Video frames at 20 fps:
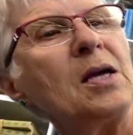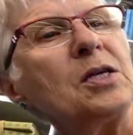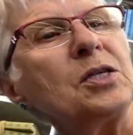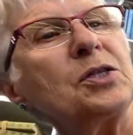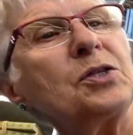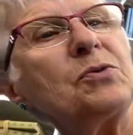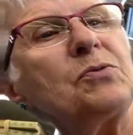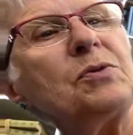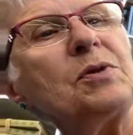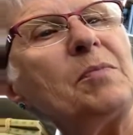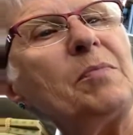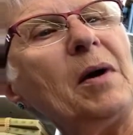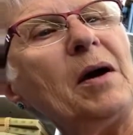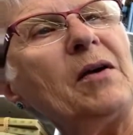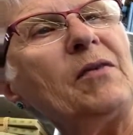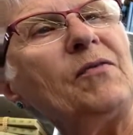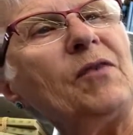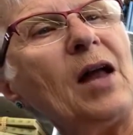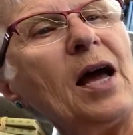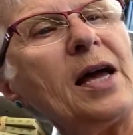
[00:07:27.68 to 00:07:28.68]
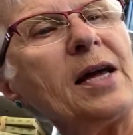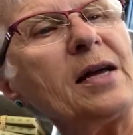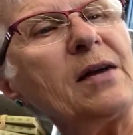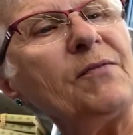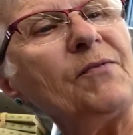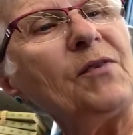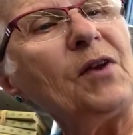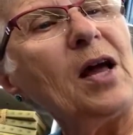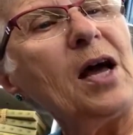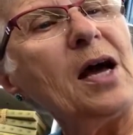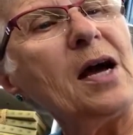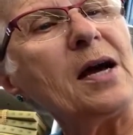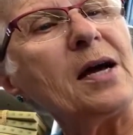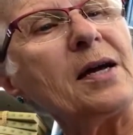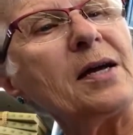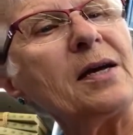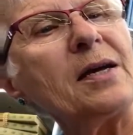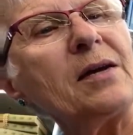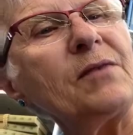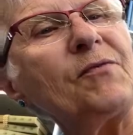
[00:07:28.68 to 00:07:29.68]
Soon the butterfly can fly.
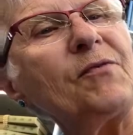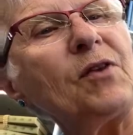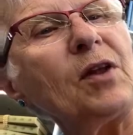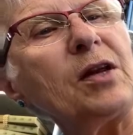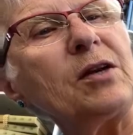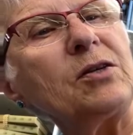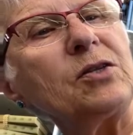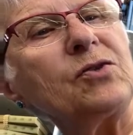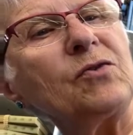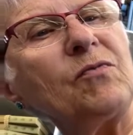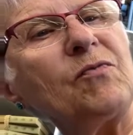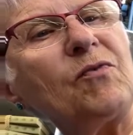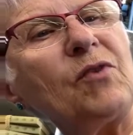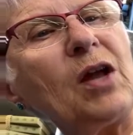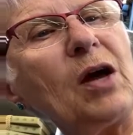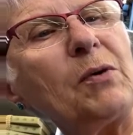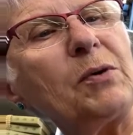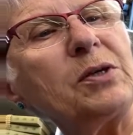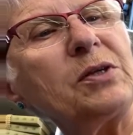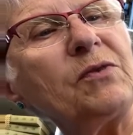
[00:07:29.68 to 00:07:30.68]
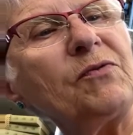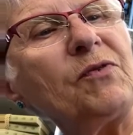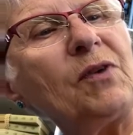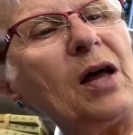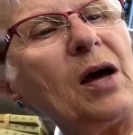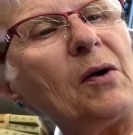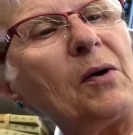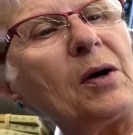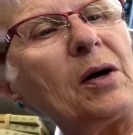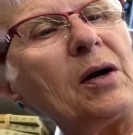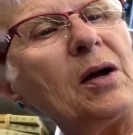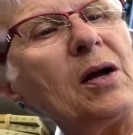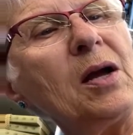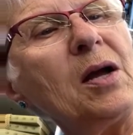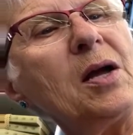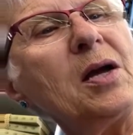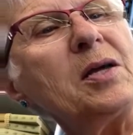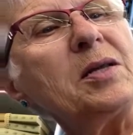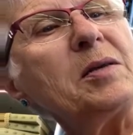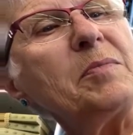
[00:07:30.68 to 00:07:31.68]
It flutters from flower to flower.
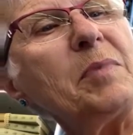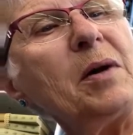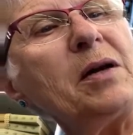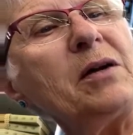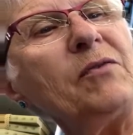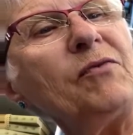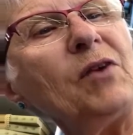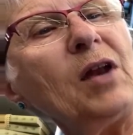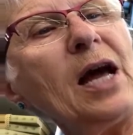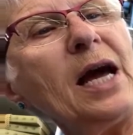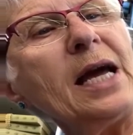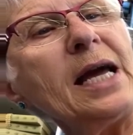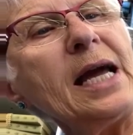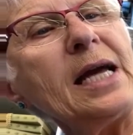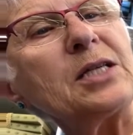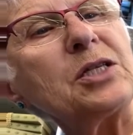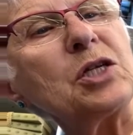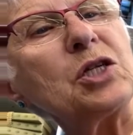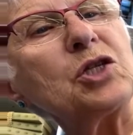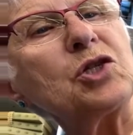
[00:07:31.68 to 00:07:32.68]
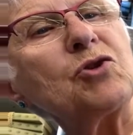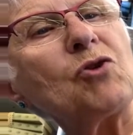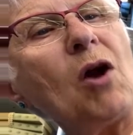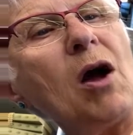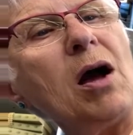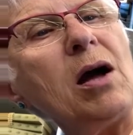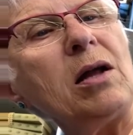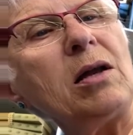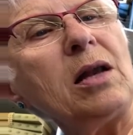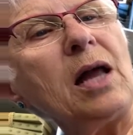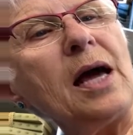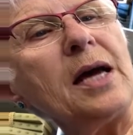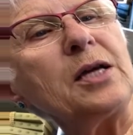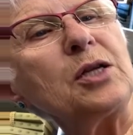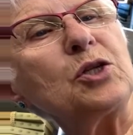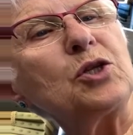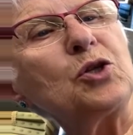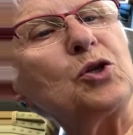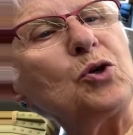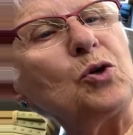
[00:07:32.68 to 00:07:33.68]
The butterfly has a straw-like
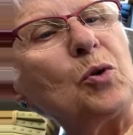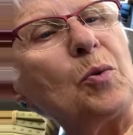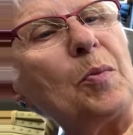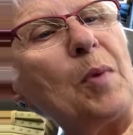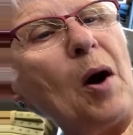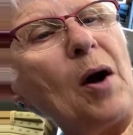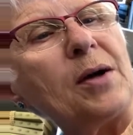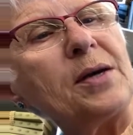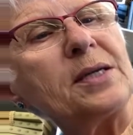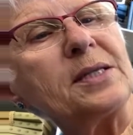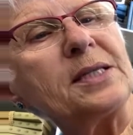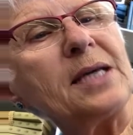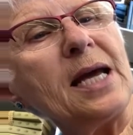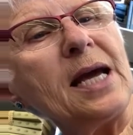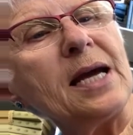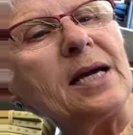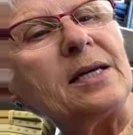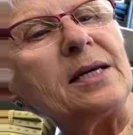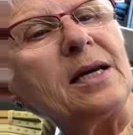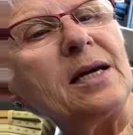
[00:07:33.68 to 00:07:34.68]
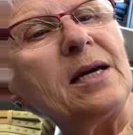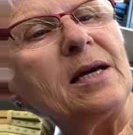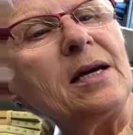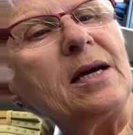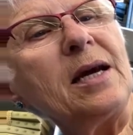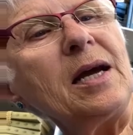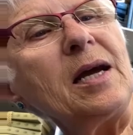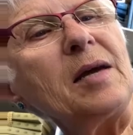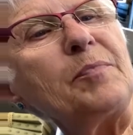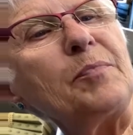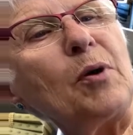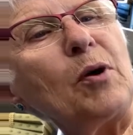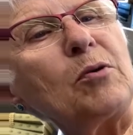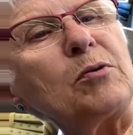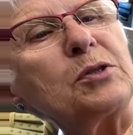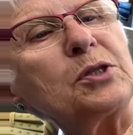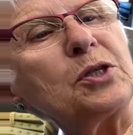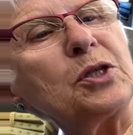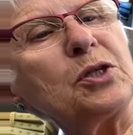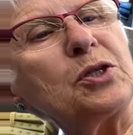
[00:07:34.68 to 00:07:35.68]
tube on its head. It
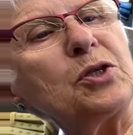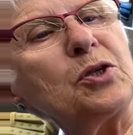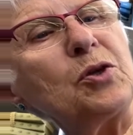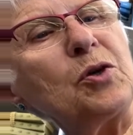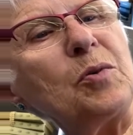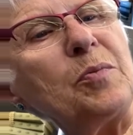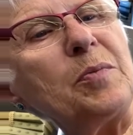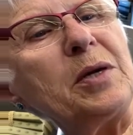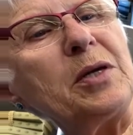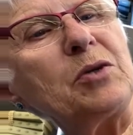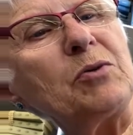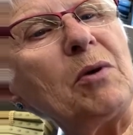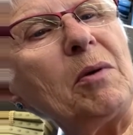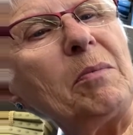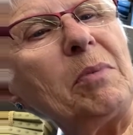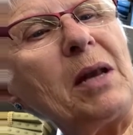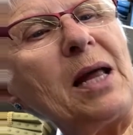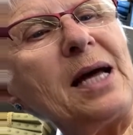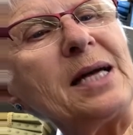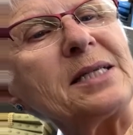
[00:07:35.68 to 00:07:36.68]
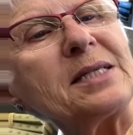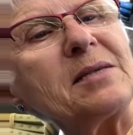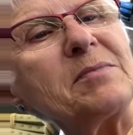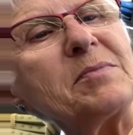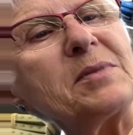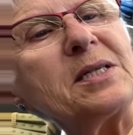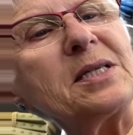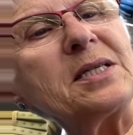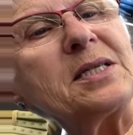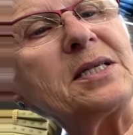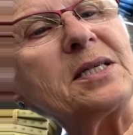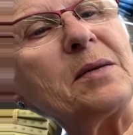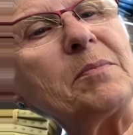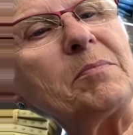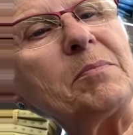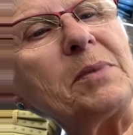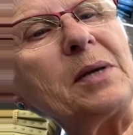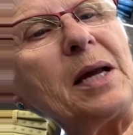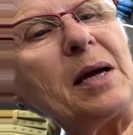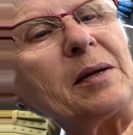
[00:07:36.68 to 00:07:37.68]
pokes the tube into a blossom to
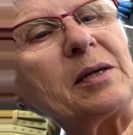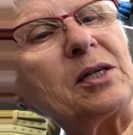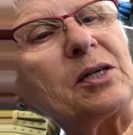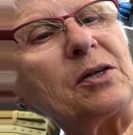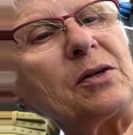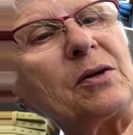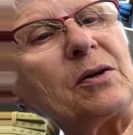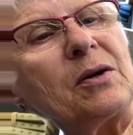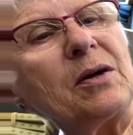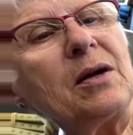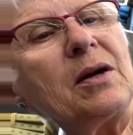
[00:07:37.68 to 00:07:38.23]
sip nectar.